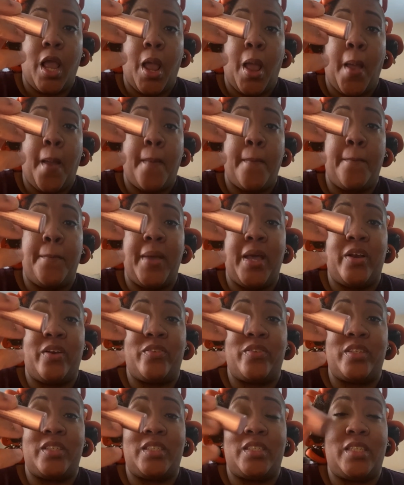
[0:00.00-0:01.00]
Better
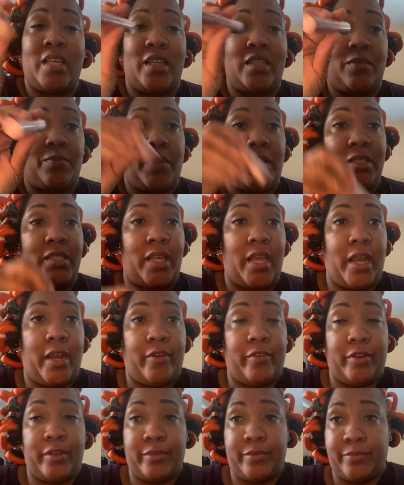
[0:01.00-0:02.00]
Than Sex
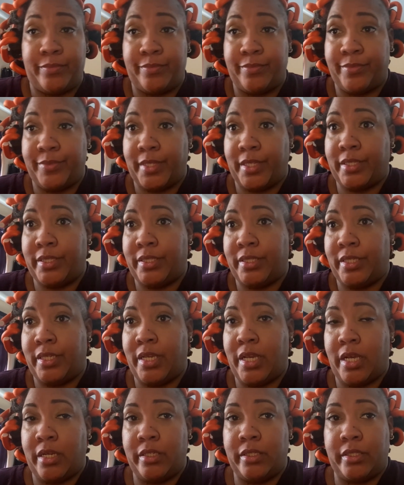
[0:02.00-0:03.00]
mascara. Let's see how
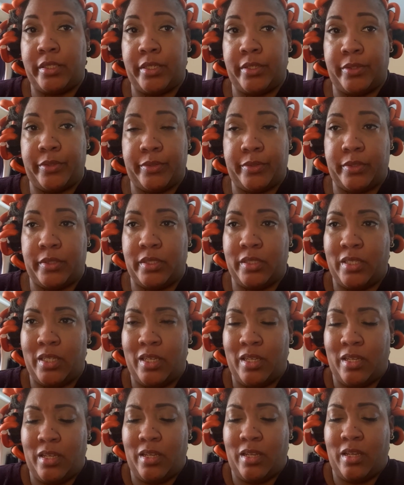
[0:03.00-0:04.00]
this goes.
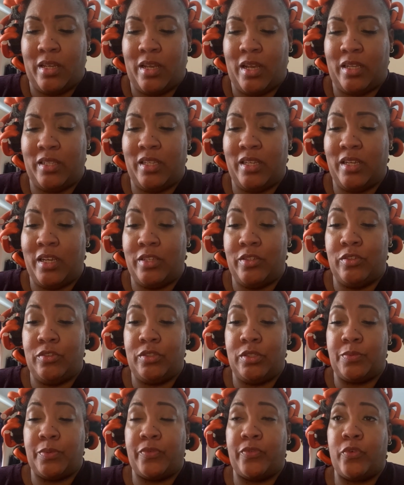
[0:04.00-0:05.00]
I think I used this
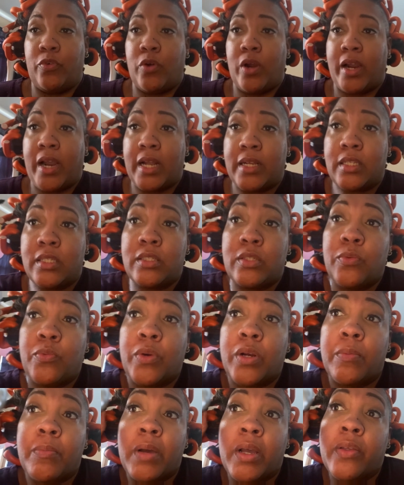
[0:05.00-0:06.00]
before. I got this in one of
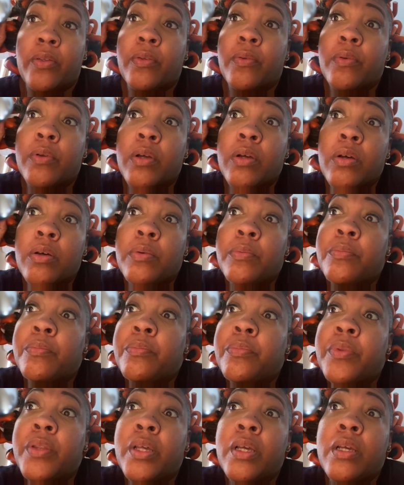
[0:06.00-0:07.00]
my
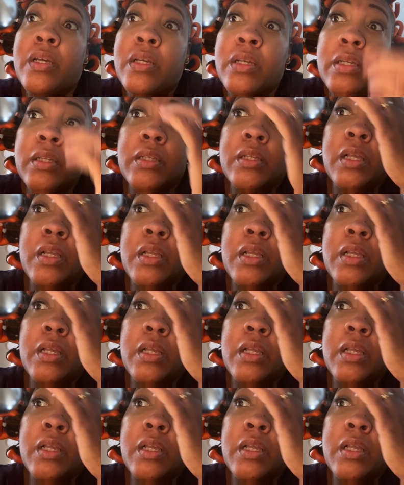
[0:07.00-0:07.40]
things.